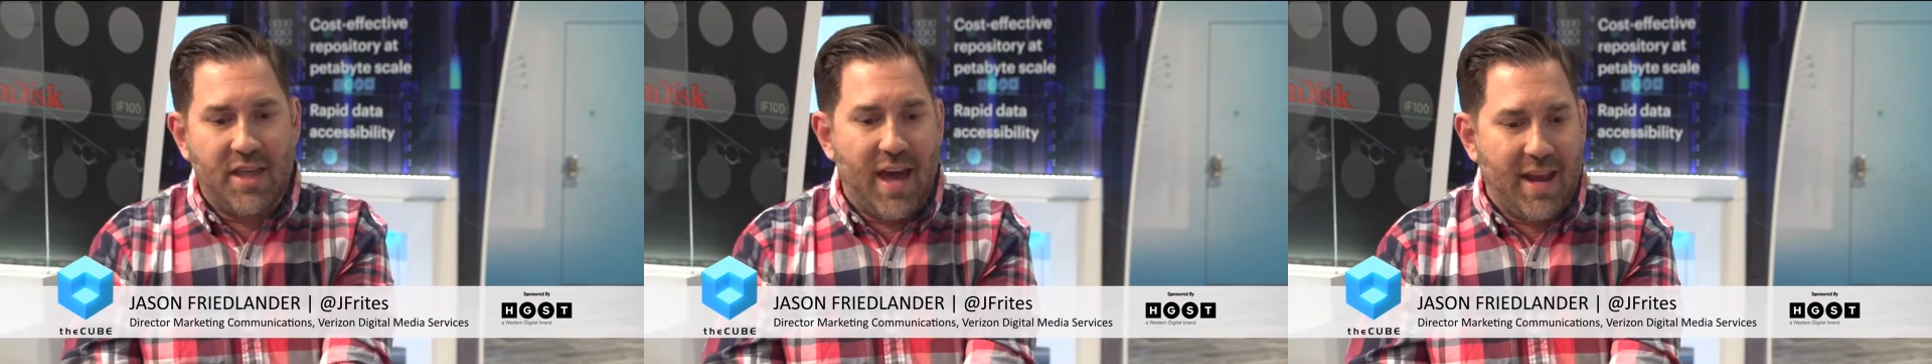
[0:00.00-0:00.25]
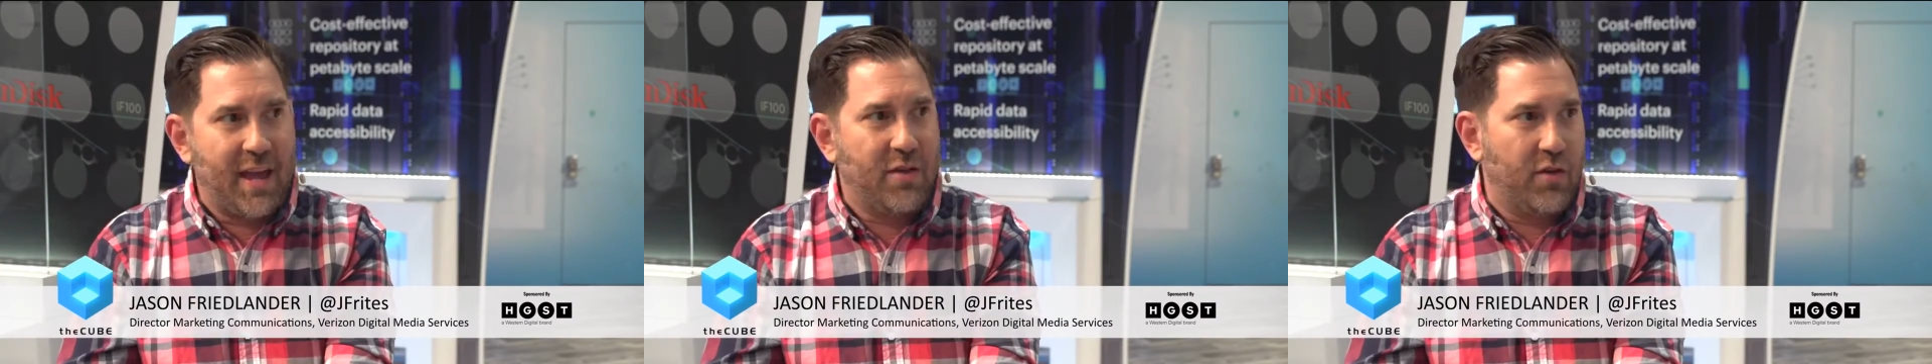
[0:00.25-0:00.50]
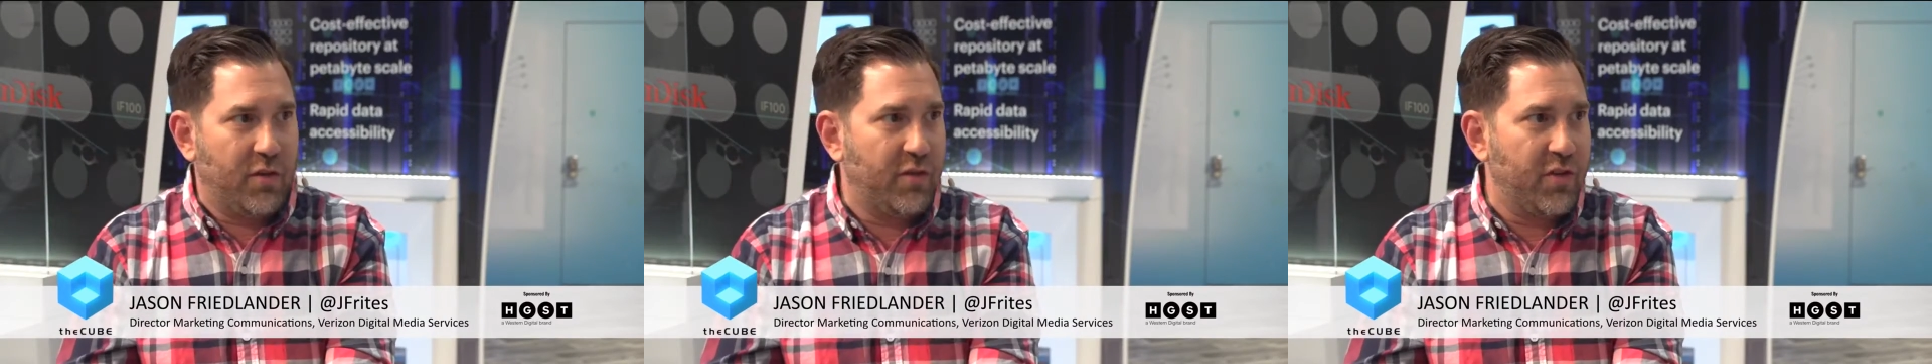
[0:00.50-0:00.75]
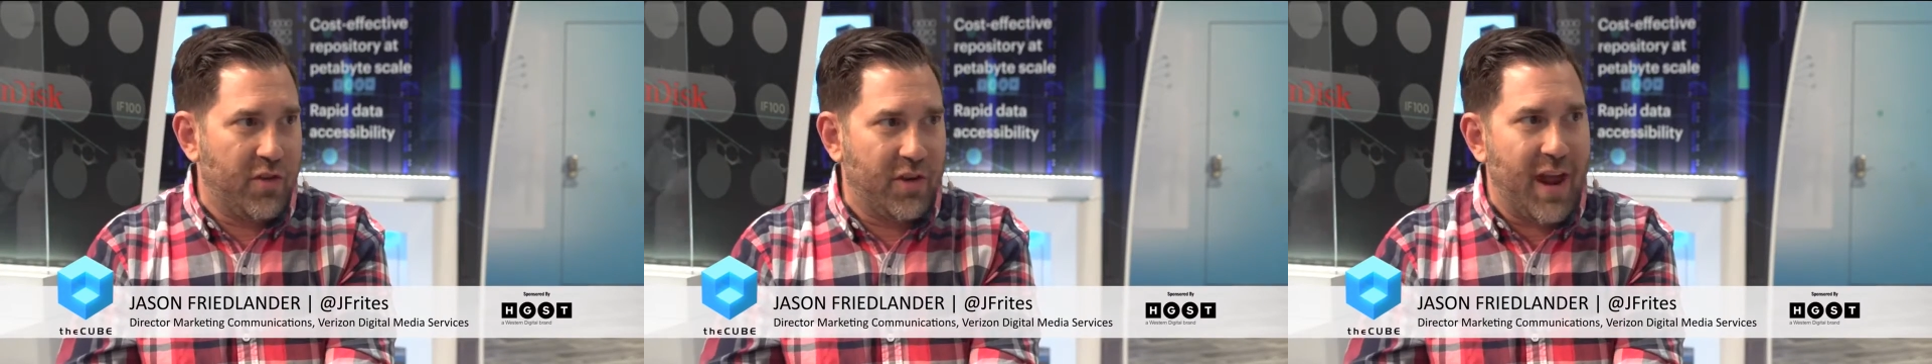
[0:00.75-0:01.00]
to that end
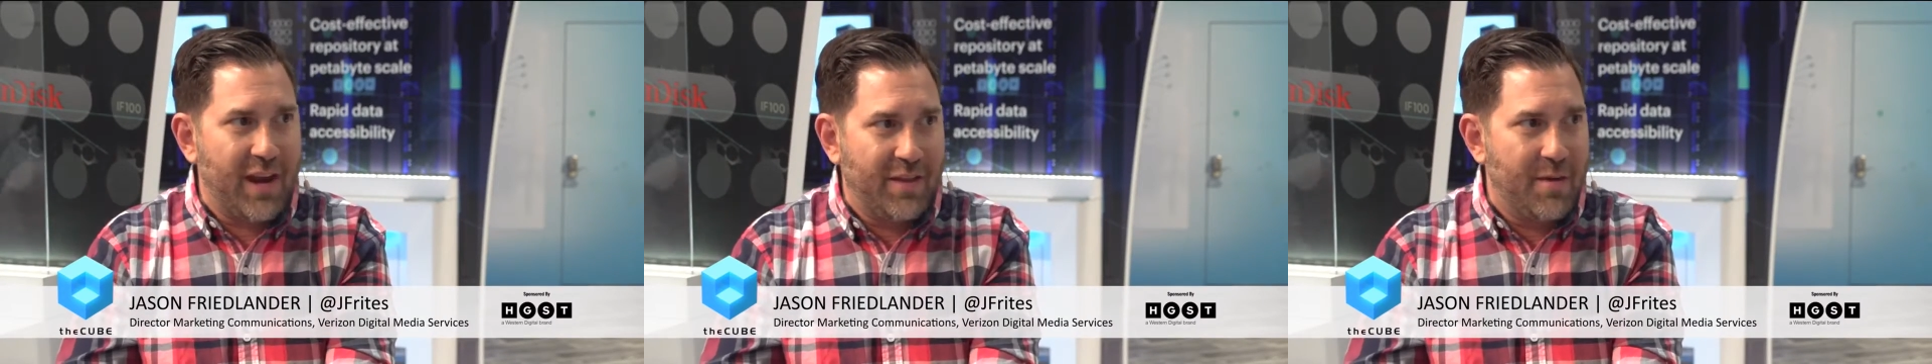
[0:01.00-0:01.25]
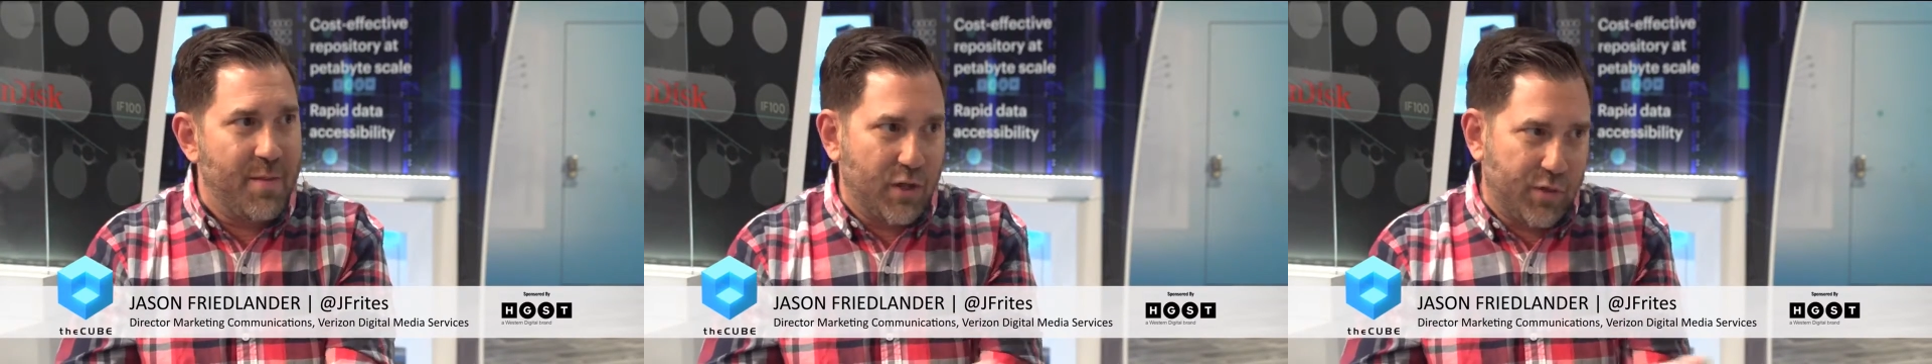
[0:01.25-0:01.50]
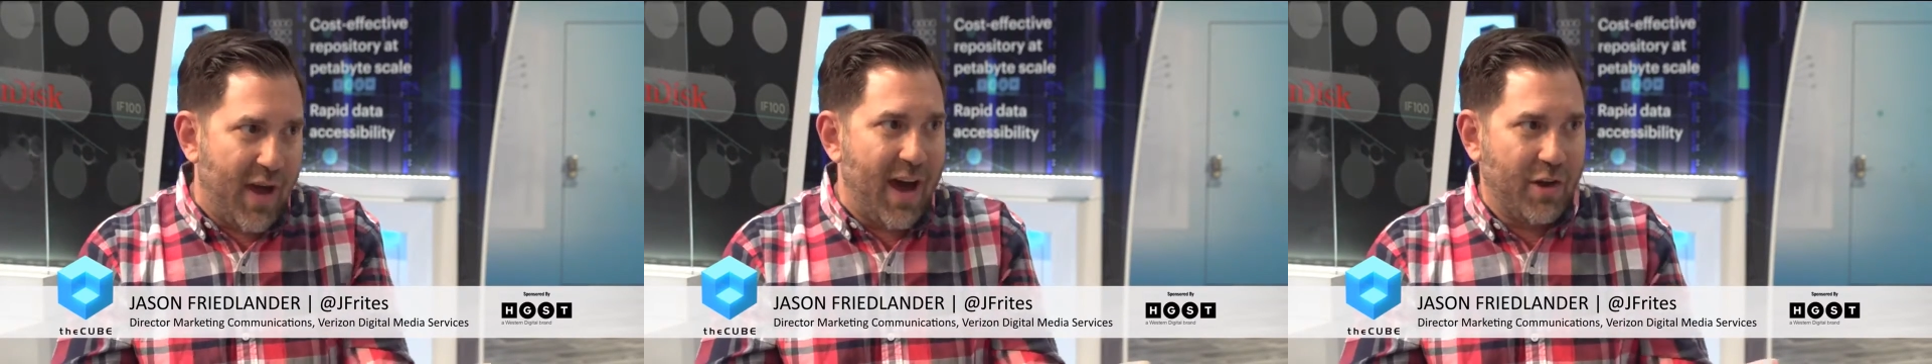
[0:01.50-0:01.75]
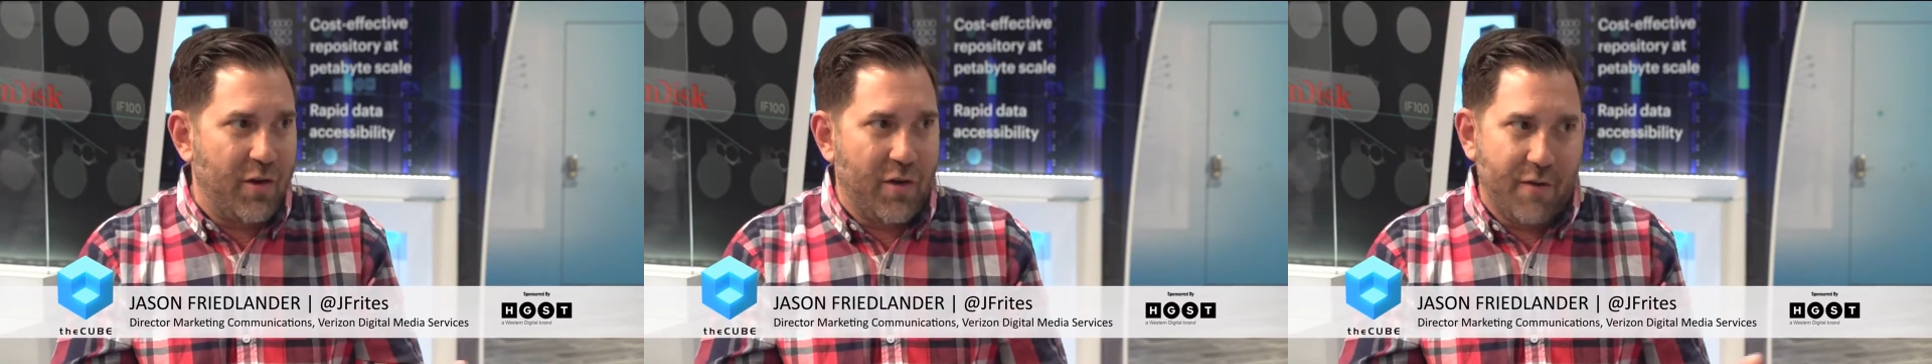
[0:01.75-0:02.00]
user, so they're getting the most
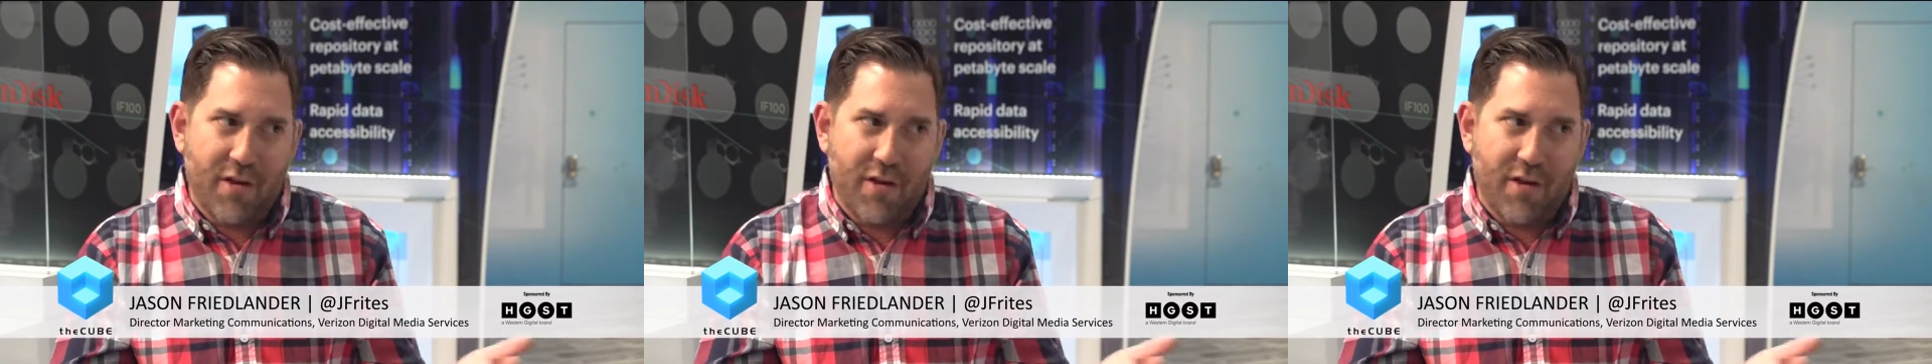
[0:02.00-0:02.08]
value